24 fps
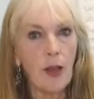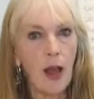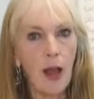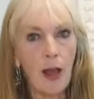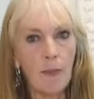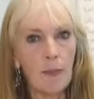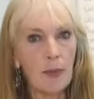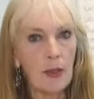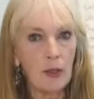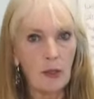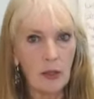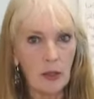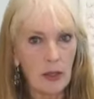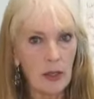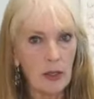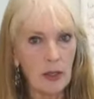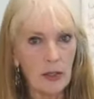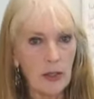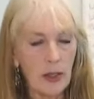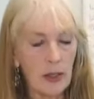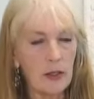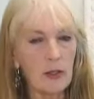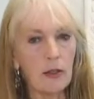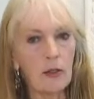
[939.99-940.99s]
happy
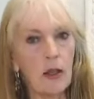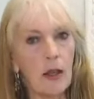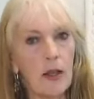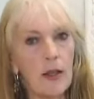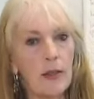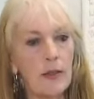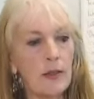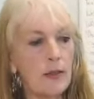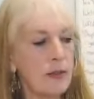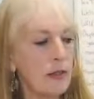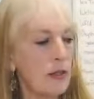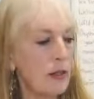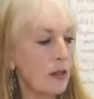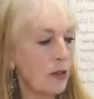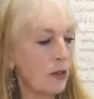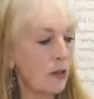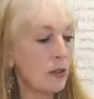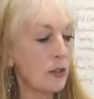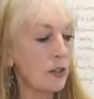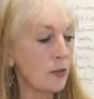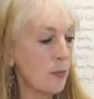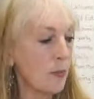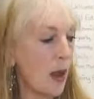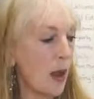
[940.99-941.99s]
looking dandelions in a
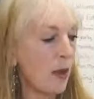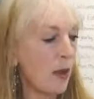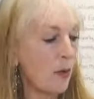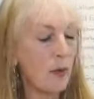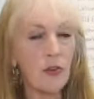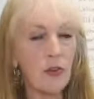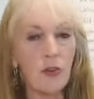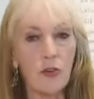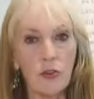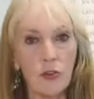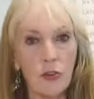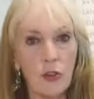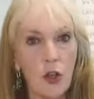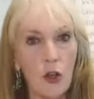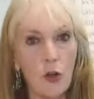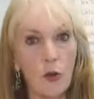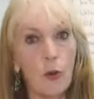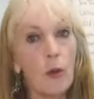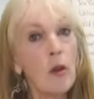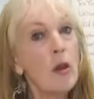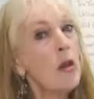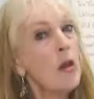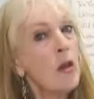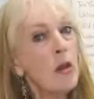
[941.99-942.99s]
good spot where there's
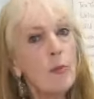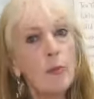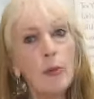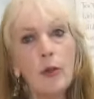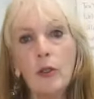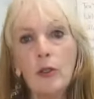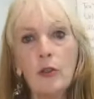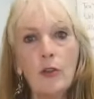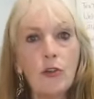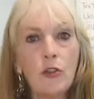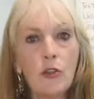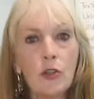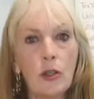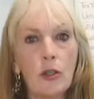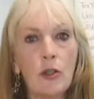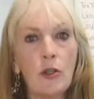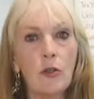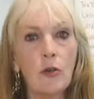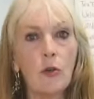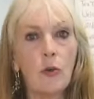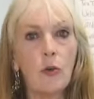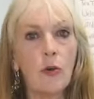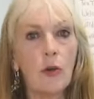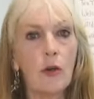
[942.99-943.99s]
no
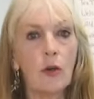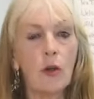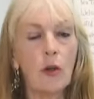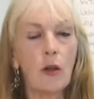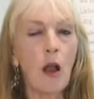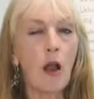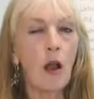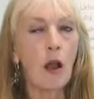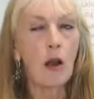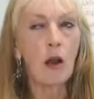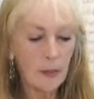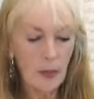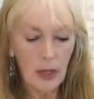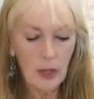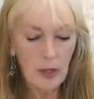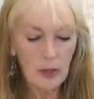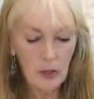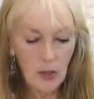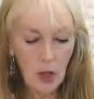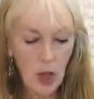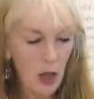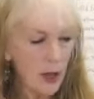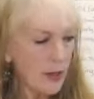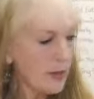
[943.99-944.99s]
pollution or car
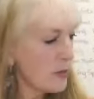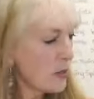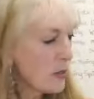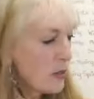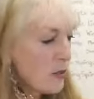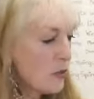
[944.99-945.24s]
exhaust.